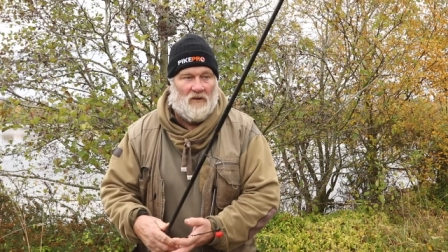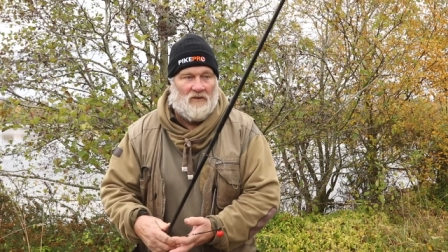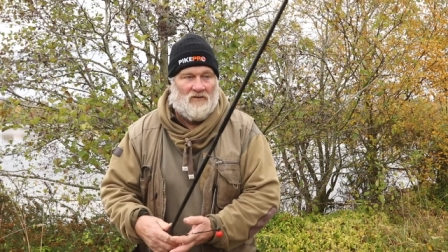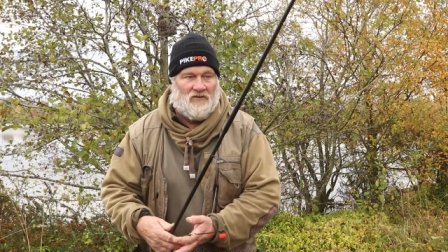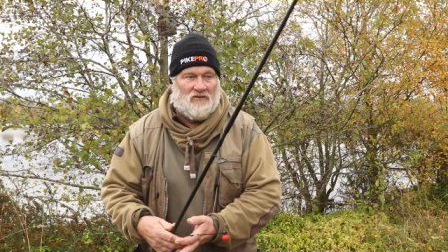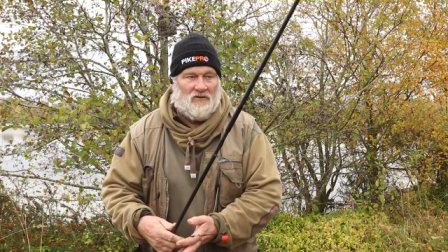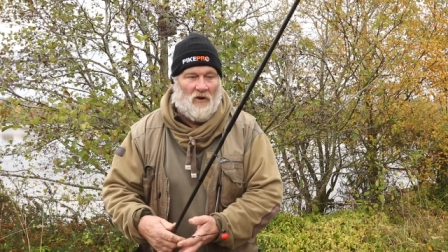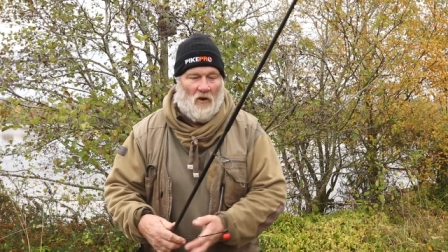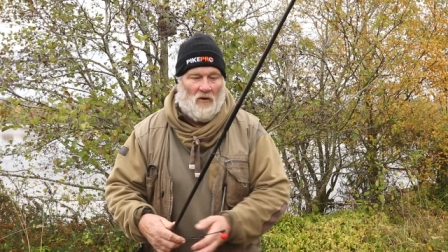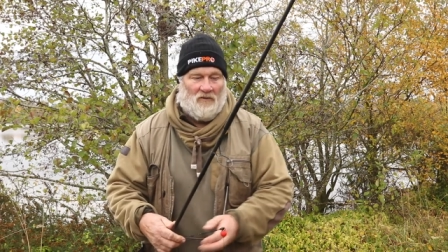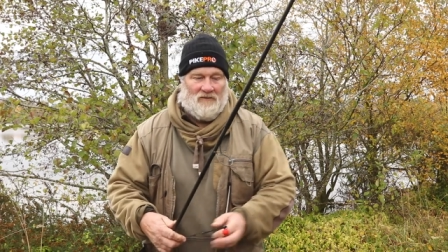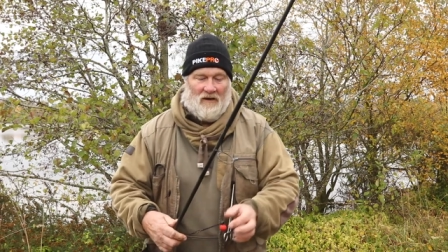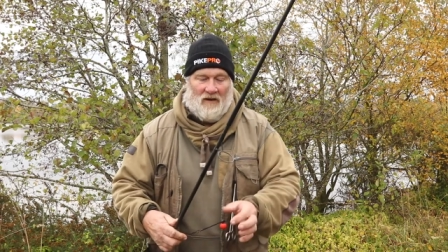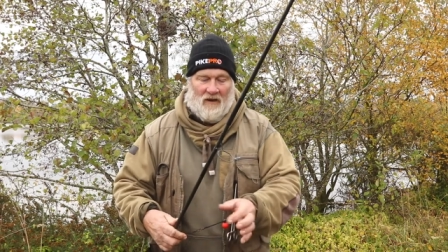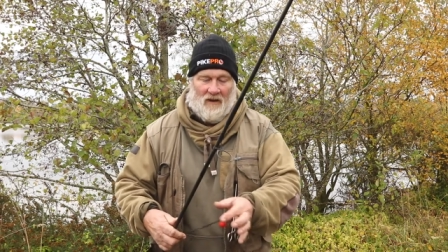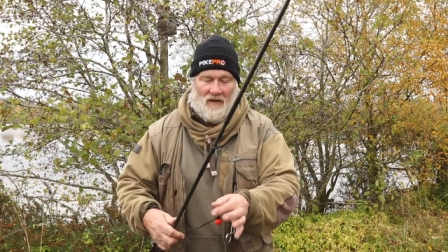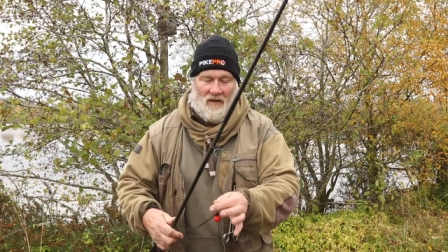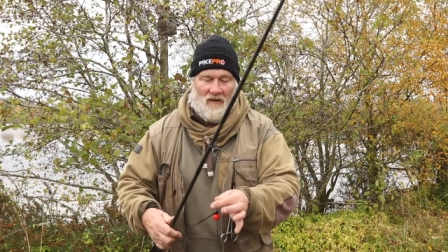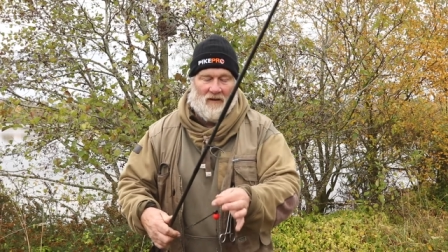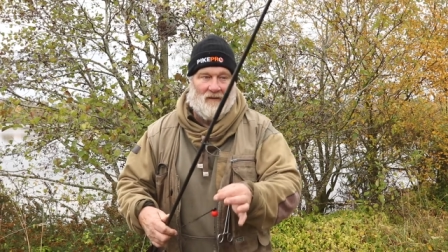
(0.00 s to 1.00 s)

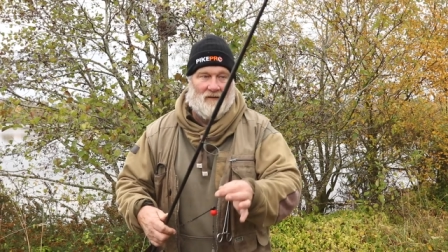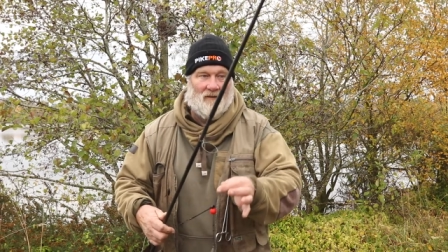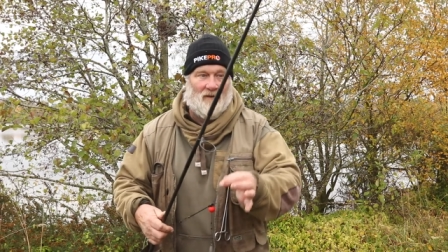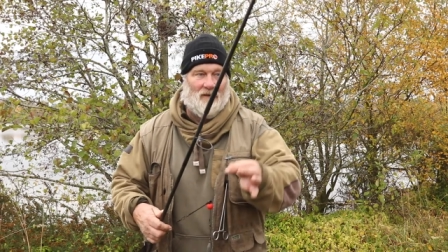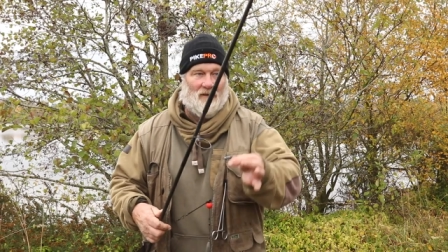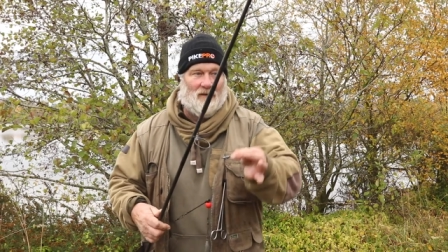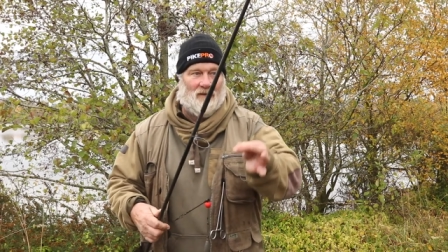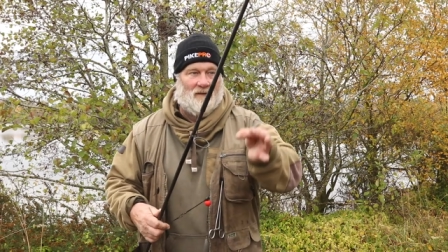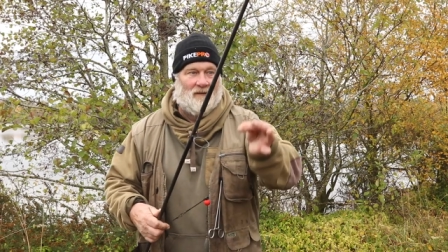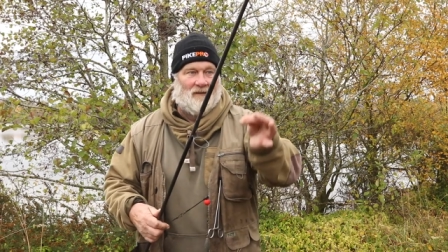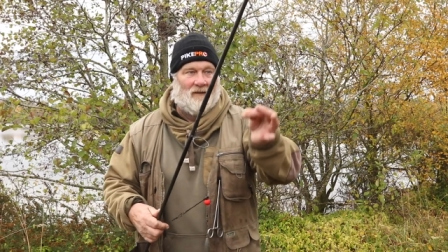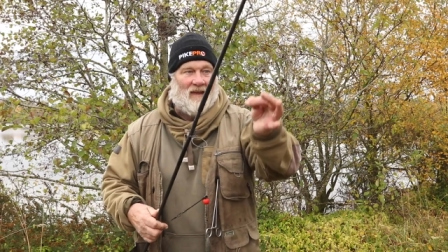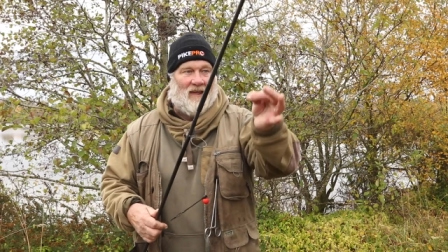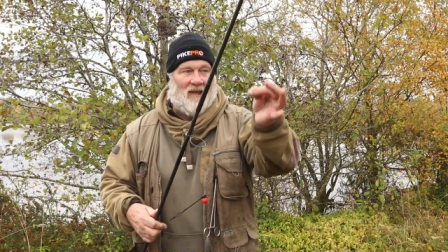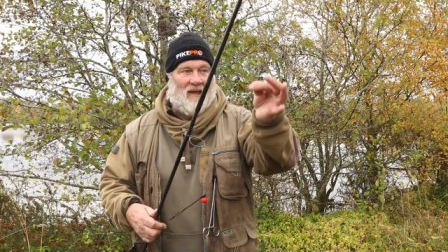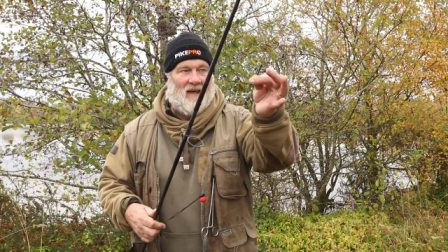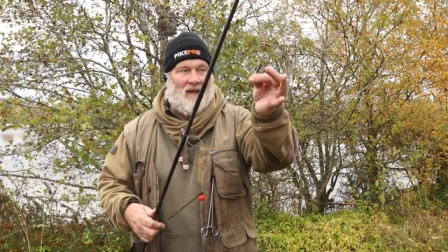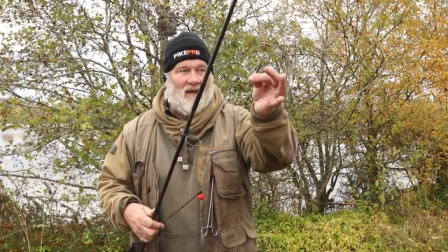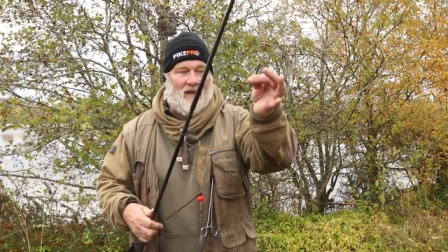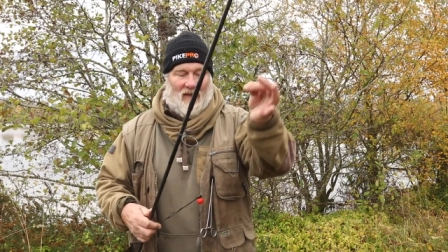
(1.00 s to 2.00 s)
Starting
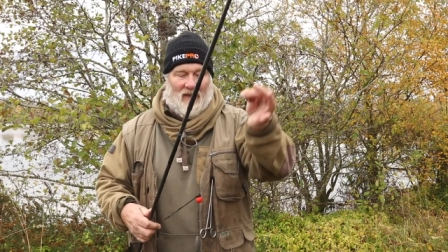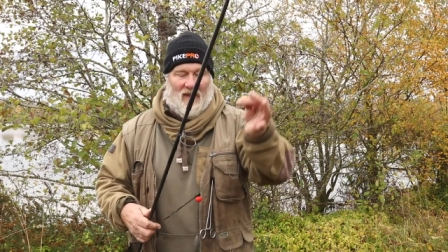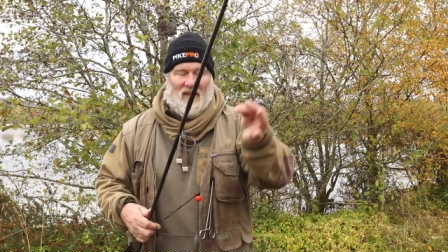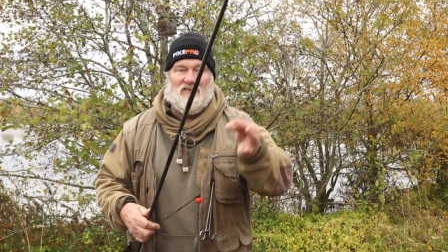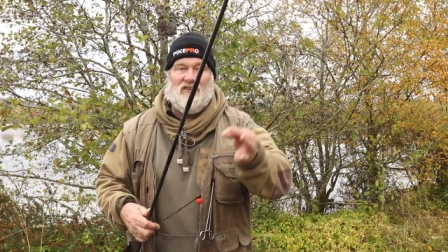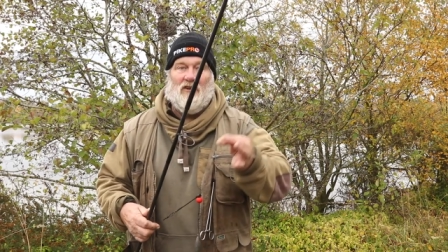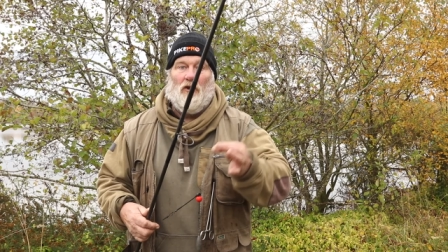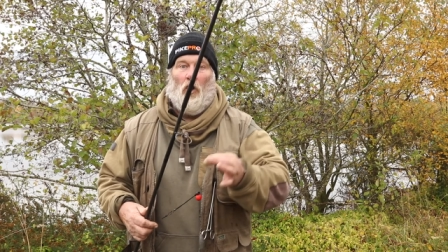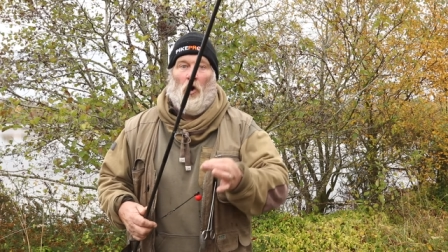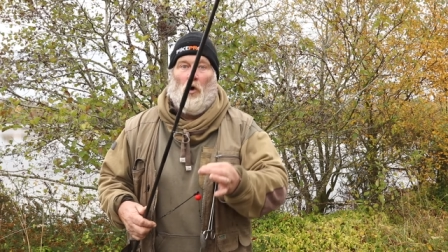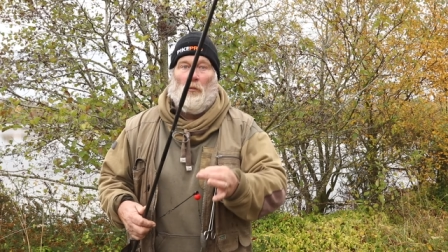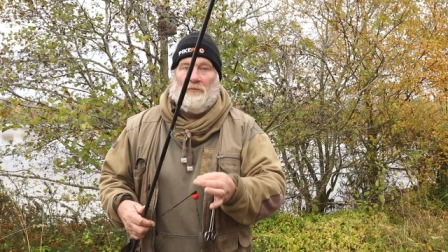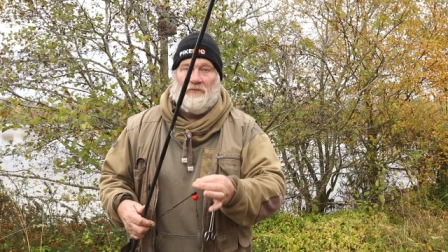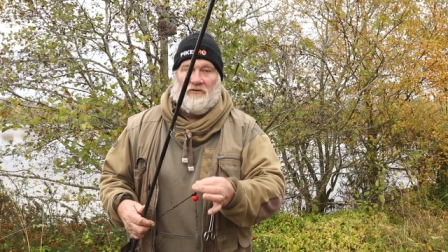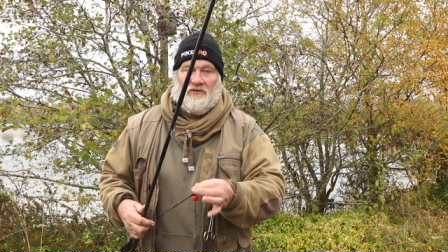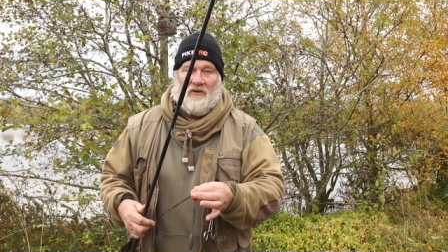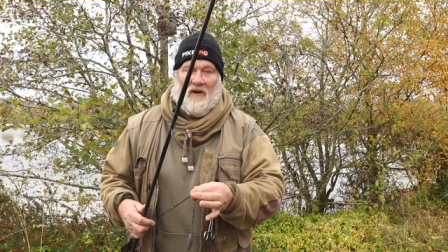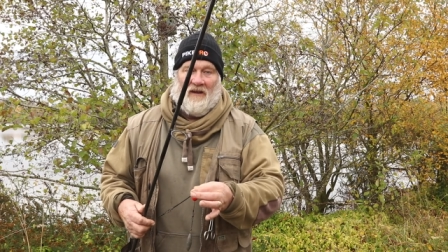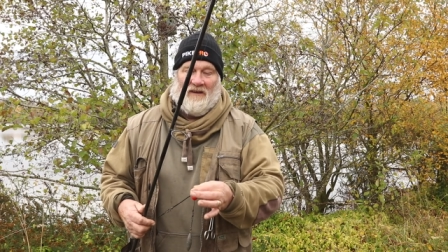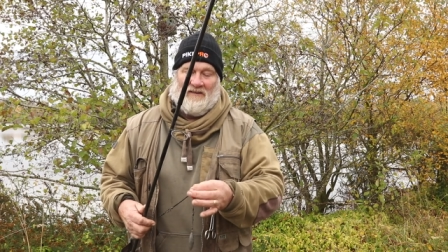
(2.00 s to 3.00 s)
here is an up
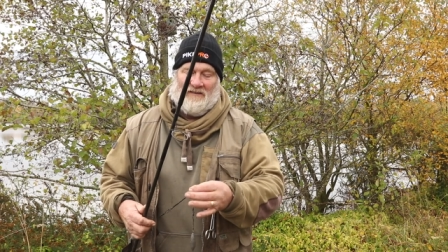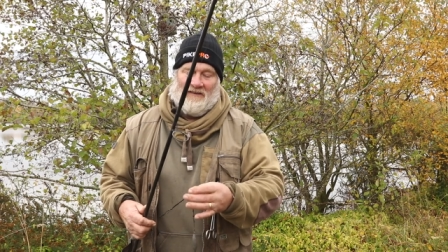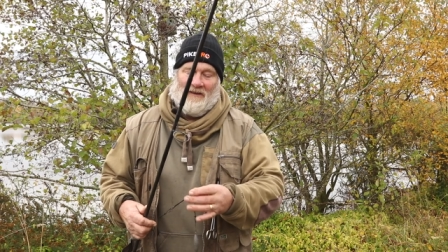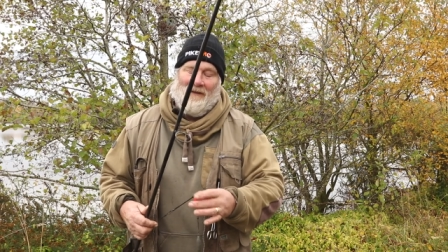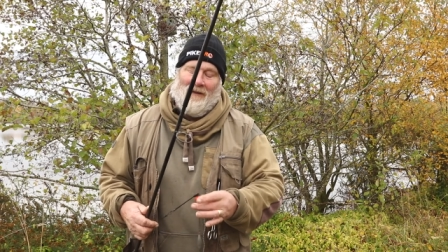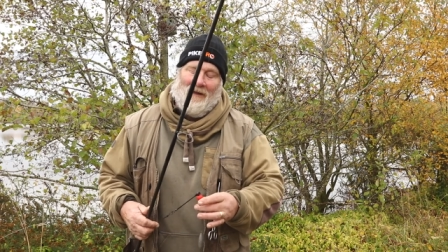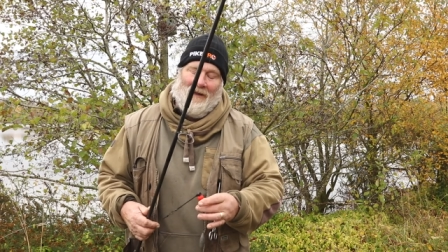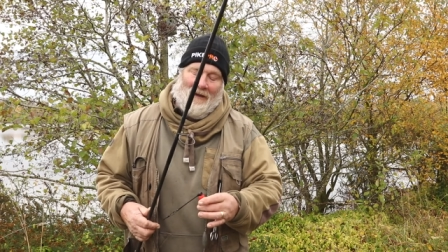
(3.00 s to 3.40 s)
trace.